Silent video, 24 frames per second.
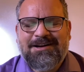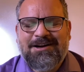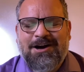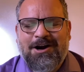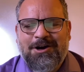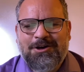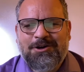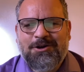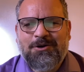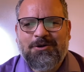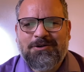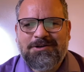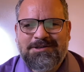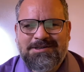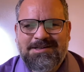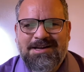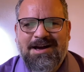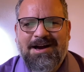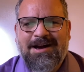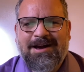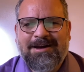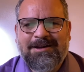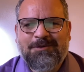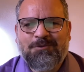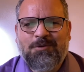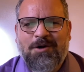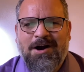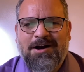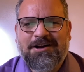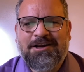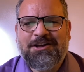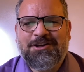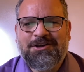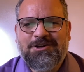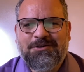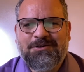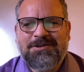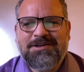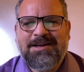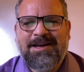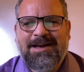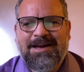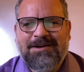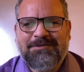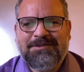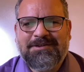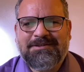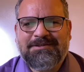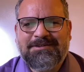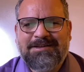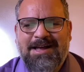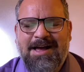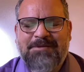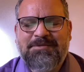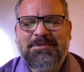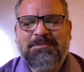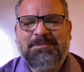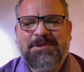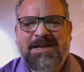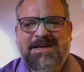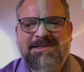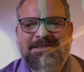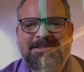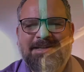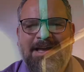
on your side, walking you into heaven. Have a blessed